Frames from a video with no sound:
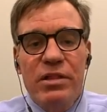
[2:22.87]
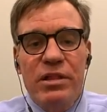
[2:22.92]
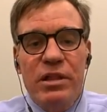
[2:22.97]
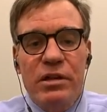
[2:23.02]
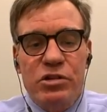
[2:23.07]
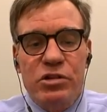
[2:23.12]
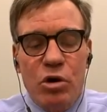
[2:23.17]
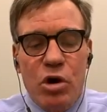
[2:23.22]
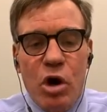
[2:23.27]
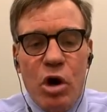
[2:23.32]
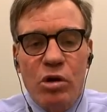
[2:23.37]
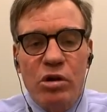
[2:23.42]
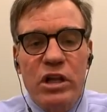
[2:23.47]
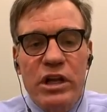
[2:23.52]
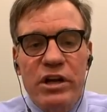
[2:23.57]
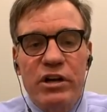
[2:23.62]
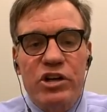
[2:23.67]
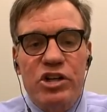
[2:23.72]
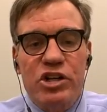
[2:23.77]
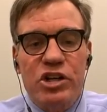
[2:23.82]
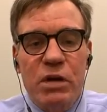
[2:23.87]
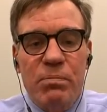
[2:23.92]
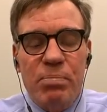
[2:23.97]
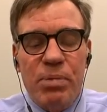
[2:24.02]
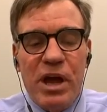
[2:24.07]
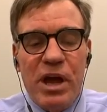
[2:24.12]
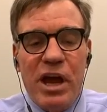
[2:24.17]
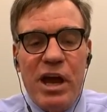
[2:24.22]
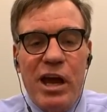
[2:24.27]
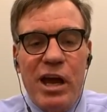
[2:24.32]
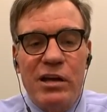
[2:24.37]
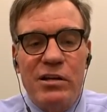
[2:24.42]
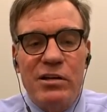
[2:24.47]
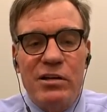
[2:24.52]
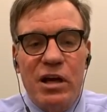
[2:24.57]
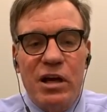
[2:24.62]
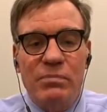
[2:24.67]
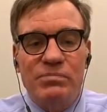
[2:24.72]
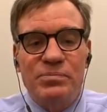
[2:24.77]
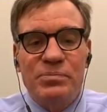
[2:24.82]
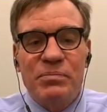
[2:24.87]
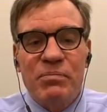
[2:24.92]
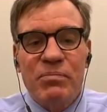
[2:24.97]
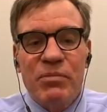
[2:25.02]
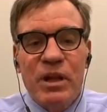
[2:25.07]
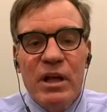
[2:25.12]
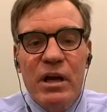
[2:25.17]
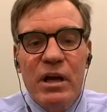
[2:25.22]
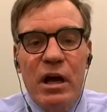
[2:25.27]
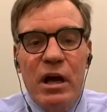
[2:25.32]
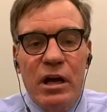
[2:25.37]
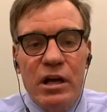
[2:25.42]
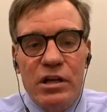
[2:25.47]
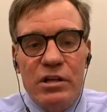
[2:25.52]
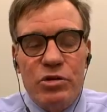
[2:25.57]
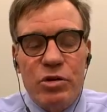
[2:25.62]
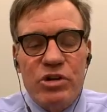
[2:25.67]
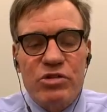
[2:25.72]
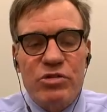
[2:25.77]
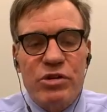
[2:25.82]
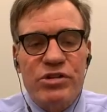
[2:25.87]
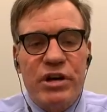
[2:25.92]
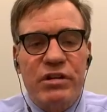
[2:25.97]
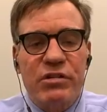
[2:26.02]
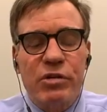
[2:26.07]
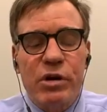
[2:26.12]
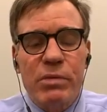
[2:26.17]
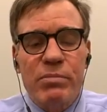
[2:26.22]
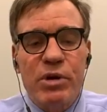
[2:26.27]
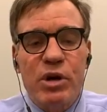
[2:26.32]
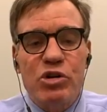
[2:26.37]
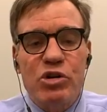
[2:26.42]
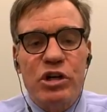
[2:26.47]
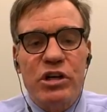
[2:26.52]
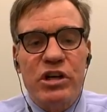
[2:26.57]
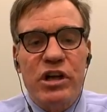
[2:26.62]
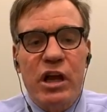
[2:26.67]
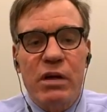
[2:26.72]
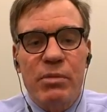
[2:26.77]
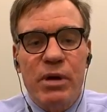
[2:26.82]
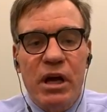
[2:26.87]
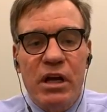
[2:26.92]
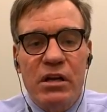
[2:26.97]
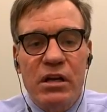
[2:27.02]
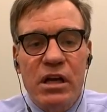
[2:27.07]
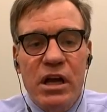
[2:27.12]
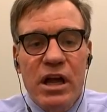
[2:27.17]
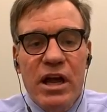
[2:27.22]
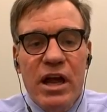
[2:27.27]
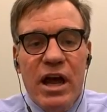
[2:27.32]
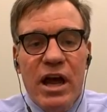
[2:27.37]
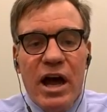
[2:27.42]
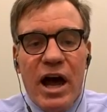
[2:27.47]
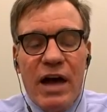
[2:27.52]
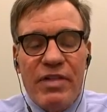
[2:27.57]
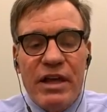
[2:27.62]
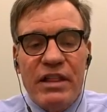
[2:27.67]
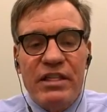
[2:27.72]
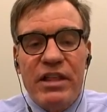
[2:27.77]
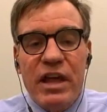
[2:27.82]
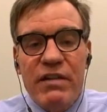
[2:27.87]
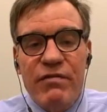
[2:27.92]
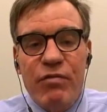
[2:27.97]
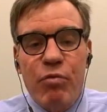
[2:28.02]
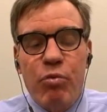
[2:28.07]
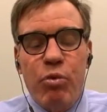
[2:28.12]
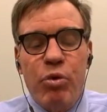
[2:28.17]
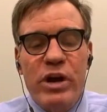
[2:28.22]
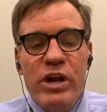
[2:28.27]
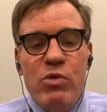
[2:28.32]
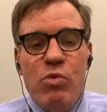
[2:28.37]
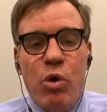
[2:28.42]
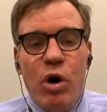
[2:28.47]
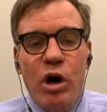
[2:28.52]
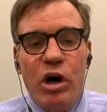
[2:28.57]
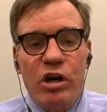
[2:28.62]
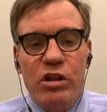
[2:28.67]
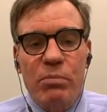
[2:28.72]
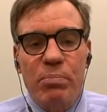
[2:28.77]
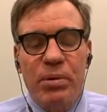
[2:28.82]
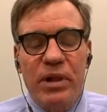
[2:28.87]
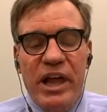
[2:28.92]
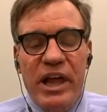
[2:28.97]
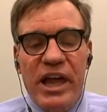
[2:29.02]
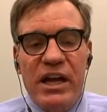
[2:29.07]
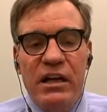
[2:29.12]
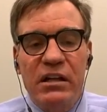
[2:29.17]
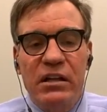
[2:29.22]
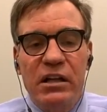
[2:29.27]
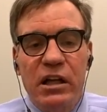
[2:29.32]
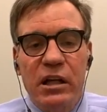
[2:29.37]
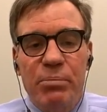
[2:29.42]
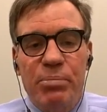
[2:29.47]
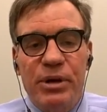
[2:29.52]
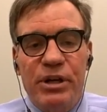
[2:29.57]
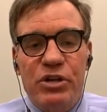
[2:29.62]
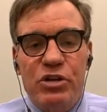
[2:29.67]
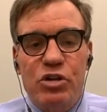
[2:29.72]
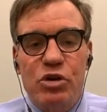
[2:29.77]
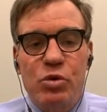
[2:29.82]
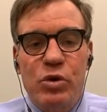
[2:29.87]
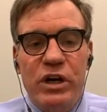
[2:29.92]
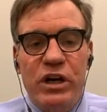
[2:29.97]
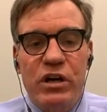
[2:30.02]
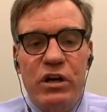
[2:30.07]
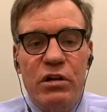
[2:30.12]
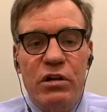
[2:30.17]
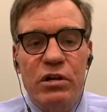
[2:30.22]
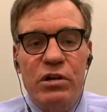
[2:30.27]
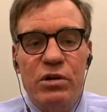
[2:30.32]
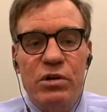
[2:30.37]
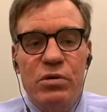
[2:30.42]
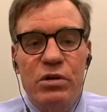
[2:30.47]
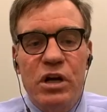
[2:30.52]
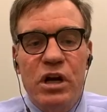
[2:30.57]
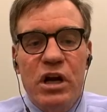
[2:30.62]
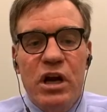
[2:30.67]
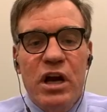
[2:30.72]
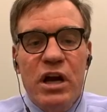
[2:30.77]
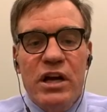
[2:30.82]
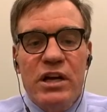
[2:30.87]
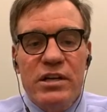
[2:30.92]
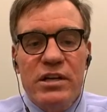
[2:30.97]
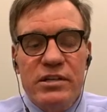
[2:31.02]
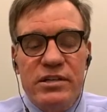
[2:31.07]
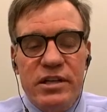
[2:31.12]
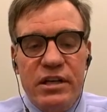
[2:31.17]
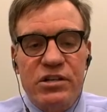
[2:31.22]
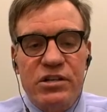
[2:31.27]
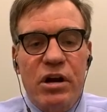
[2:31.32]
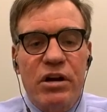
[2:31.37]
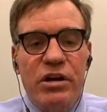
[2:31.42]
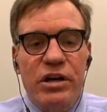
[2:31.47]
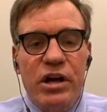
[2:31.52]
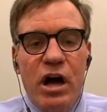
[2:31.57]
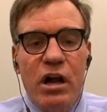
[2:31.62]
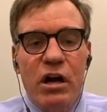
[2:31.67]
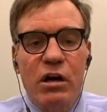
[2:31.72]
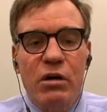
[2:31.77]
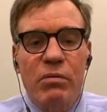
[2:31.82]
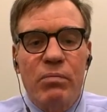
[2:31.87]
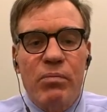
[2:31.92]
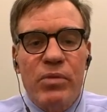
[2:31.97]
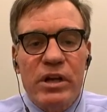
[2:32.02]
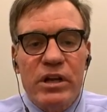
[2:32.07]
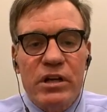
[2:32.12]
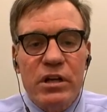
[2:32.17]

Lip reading: The so-called leadership and Treasury Secretary Mnuchin came in. I think they've reworked the plan a little bit to include $600